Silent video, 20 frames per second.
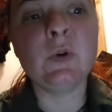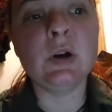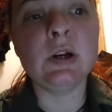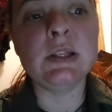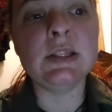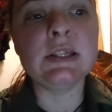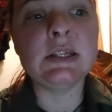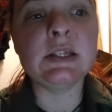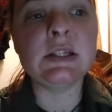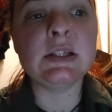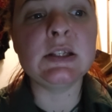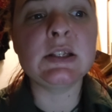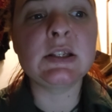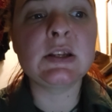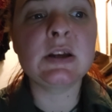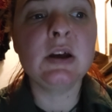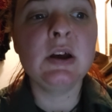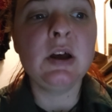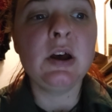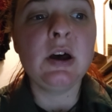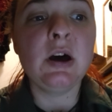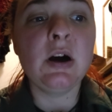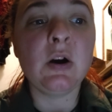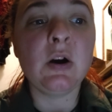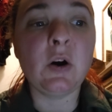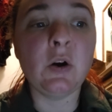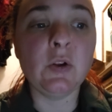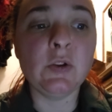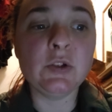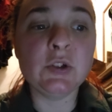For instance,
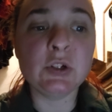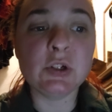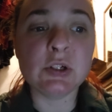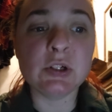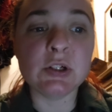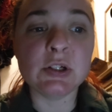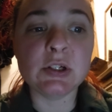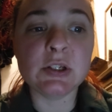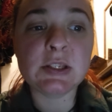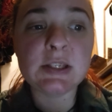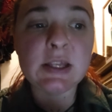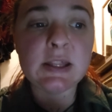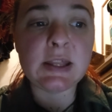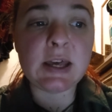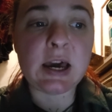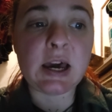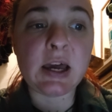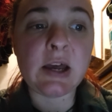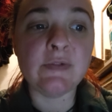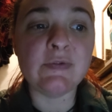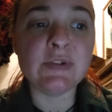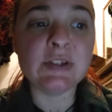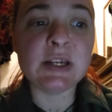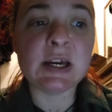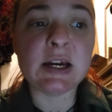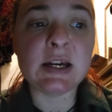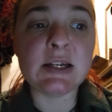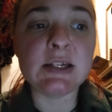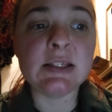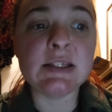cultures that
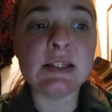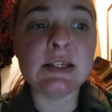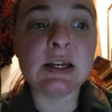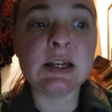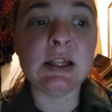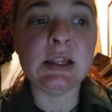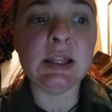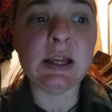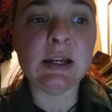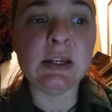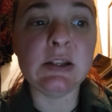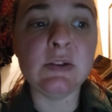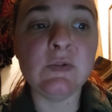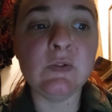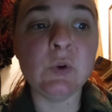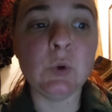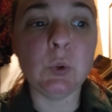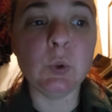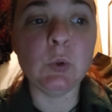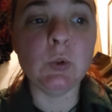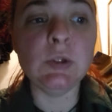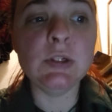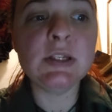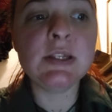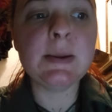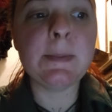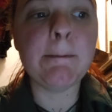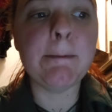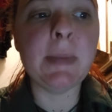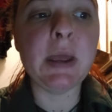emphasize collective
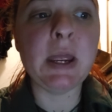goals